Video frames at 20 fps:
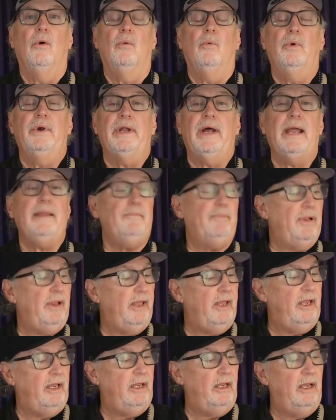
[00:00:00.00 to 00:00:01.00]
When I
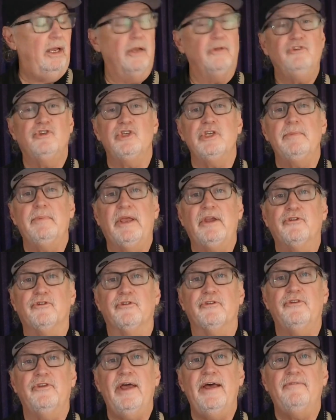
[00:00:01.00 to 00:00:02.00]
play a G major
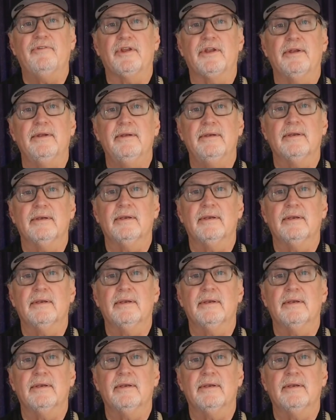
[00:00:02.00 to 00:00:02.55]
7